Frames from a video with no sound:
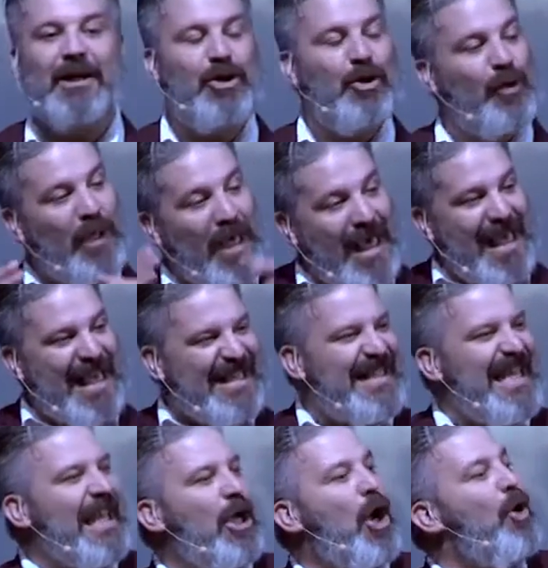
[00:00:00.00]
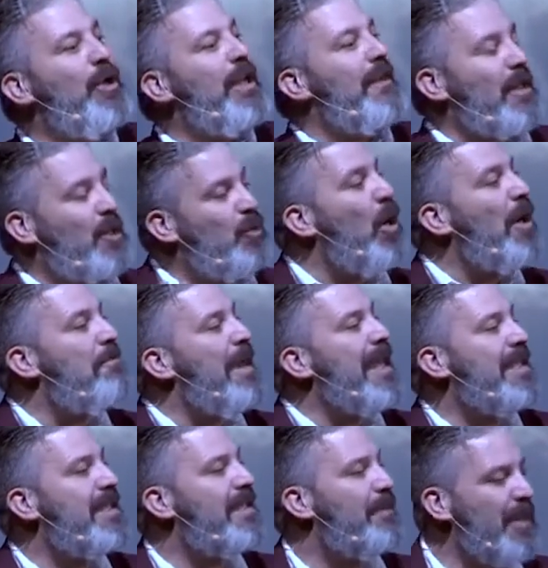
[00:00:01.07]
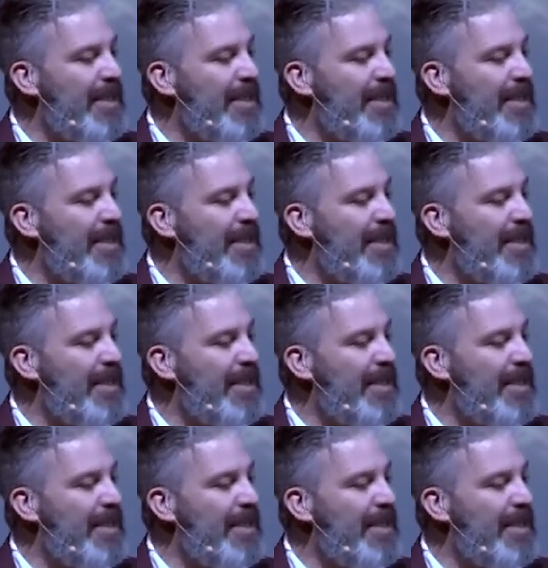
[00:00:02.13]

I do is decoding this. What makes a